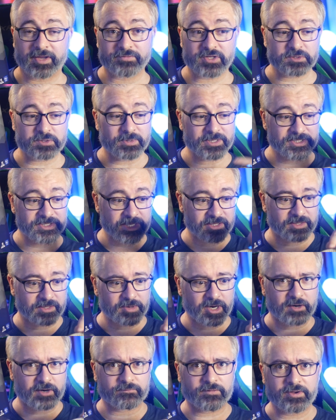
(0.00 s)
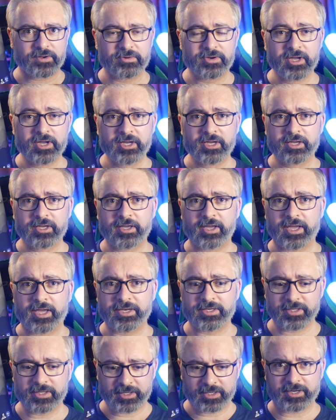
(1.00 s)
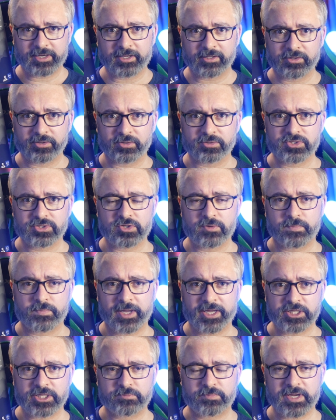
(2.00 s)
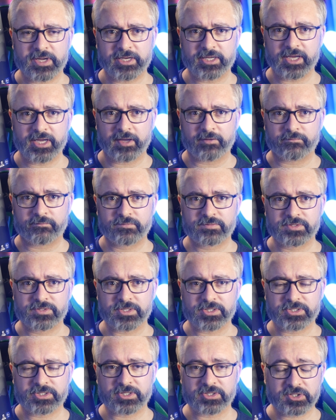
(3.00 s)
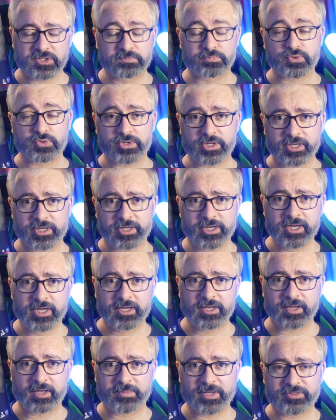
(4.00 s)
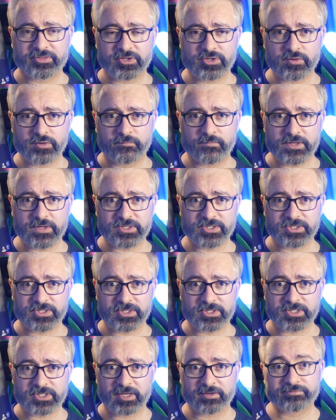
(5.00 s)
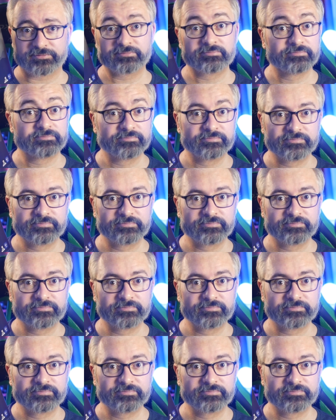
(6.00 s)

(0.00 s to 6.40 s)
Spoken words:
I've just been sent the microphone and a little two-page PDF just spruiking about the new features and stuff.